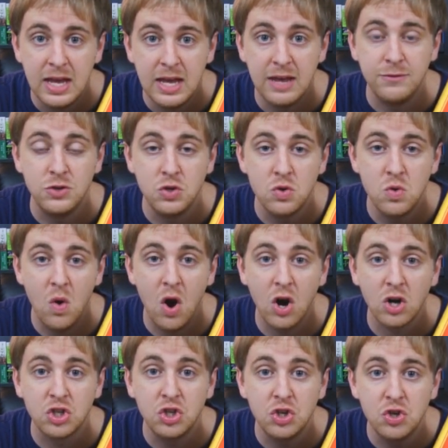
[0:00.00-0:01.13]
If you
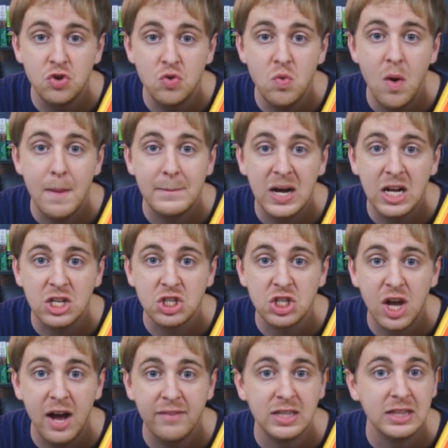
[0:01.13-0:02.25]
are too
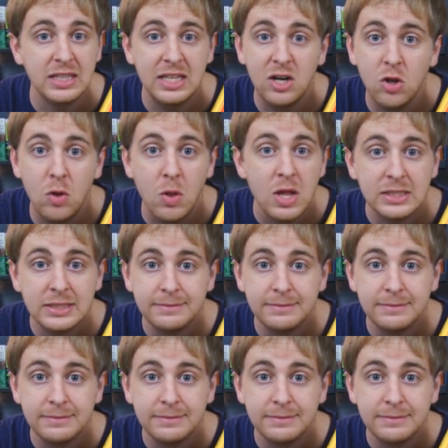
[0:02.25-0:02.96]
much of a little